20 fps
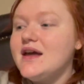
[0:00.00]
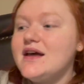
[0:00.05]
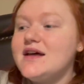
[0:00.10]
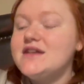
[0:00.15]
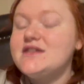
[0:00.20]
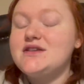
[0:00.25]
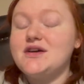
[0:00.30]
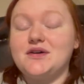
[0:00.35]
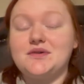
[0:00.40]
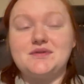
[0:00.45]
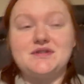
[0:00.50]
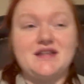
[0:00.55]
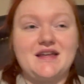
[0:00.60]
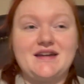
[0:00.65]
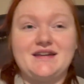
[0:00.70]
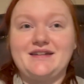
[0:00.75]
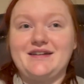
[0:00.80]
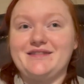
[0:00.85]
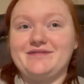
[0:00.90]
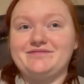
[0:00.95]
So I was
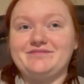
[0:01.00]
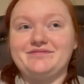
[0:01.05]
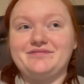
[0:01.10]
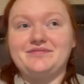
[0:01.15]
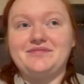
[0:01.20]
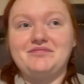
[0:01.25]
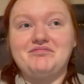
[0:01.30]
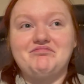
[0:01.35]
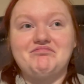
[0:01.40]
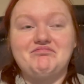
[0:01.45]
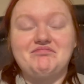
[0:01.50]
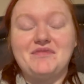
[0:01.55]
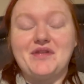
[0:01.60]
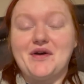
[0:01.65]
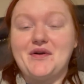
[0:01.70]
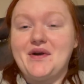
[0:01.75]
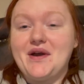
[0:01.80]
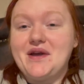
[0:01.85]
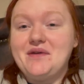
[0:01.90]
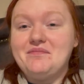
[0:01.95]
like,
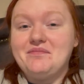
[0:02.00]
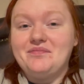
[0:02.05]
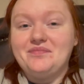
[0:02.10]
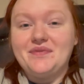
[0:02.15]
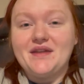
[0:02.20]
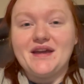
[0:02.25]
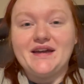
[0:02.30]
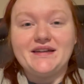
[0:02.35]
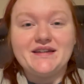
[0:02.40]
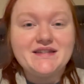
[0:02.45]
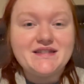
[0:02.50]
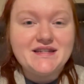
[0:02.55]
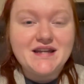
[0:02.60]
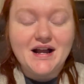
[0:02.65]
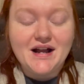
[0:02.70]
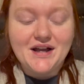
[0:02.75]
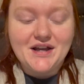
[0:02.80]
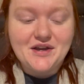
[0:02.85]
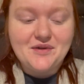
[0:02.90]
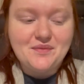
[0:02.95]
okay, it is
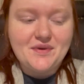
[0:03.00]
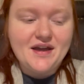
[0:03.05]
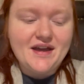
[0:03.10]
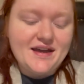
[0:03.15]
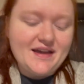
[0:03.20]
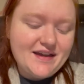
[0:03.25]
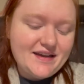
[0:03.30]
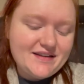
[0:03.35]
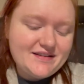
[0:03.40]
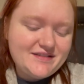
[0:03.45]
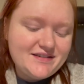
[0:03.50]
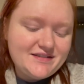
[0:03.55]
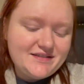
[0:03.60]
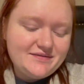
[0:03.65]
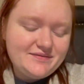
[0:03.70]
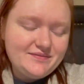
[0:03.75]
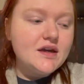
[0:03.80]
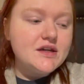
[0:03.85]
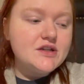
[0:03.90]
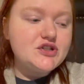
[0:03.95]
time. And
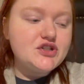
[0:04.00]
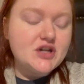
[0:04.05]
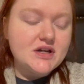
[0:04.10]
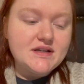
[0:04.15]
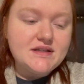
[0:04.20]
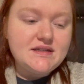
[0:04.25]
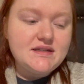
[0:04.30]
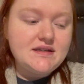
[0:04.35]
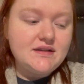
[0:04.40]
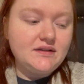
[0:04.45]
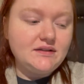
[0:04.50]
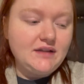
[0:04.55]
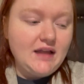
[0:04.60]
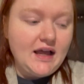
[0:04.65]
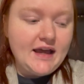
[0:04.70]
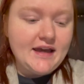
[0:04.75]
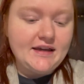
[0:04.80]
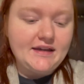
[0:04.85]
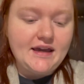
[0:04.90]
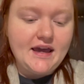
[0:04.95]
just
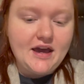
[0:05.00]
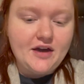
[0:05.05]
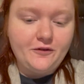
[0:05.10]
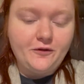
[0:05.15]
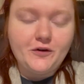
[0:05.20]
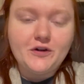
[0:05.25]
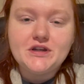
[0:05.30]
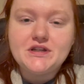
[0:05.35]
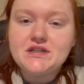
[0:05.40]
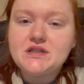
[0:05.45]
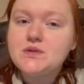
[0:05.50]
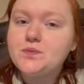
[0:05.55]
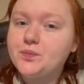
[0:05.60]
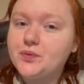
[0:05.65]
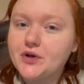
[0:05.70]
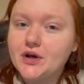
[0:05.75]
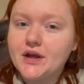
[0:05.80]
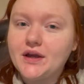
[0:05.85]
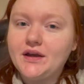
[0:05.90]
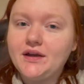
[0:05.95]
like every
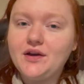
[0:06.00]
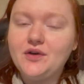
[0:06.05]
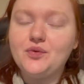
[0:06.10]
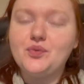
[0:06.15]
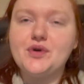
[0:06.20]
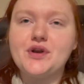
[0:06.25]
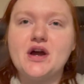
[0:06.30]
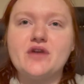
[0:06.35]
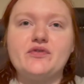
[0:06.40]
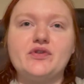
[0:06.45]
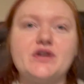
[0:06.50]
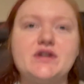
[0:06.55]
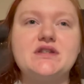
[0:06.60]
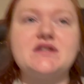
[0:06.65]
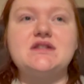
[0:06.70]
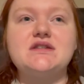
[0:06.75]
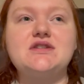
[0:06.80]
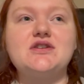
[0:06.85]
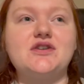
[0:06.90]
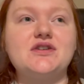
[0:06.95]
spring, whenever it
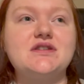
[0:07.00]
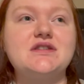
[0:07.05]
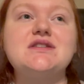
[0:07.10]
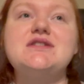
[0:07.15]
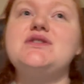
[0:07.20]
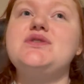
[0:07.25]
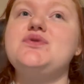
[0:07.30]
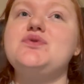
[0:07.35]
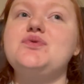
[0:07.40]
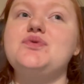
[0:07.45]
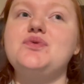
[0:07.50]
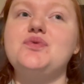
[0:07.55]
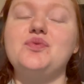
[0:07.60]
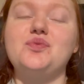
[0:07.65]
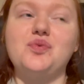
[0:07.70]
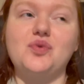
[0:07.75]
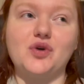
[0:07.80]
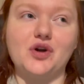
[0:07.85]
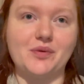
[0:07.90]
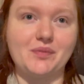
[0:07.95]
starts to
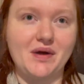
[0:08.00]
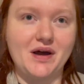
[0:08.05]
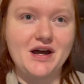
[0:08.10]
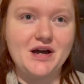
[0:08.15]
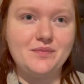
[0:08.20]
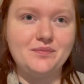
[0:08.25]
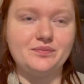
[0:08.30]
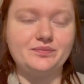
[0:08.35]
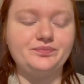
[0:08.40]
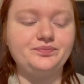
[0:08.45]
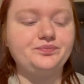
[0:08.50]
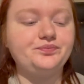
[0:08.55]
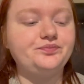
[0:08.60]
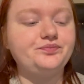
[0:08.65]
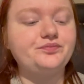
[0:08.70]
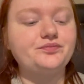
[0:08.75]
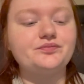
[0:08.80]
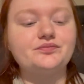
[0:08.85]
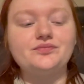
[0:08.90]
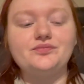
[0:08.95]
warm up,
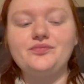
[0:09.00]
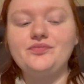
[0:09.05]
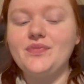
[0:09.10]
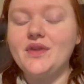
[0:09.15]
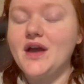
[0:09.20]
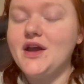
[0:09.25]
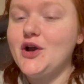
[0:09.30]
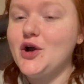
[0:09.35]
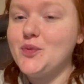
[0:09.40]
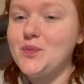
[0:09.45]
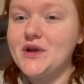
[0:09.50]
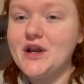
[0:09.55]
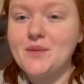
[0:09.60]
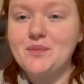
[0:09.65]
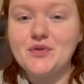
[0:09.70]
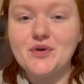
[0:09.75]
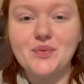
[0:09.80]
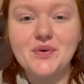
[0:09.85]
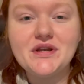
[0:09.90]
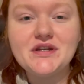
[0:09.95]
I open up
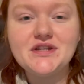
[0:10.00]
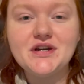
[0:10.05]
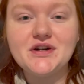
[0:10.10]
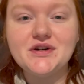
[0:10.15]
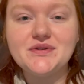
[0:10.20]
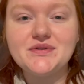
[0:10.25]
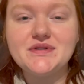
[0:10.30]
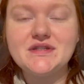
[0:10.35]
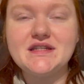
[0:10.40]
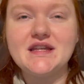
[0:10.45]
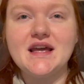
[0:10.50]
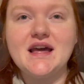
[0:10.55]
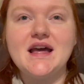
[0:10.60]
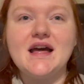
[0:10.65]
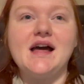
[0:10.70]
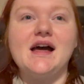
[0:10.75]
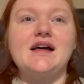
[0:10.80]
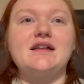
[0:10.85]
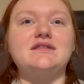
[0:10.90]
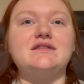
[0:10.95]
the windows,
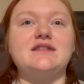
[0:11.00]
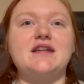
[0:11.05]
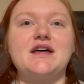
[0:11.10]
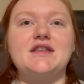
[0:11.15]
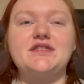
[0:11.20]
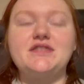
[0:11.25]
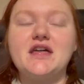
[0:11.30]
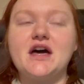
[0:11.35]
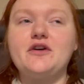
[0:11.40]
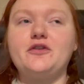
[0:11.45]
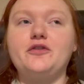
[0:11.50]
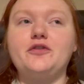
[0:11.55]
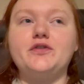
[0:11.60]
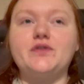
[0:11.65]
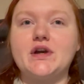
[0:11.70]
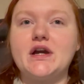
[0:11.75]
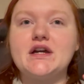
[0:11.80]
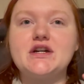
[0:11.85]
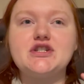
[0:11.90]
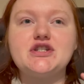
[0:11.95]
let that
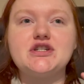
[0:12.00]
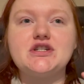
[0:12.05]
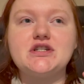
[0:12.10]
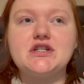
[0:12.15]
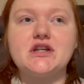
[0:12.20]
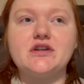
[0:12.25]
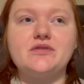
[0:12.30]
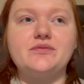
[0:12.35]
fresh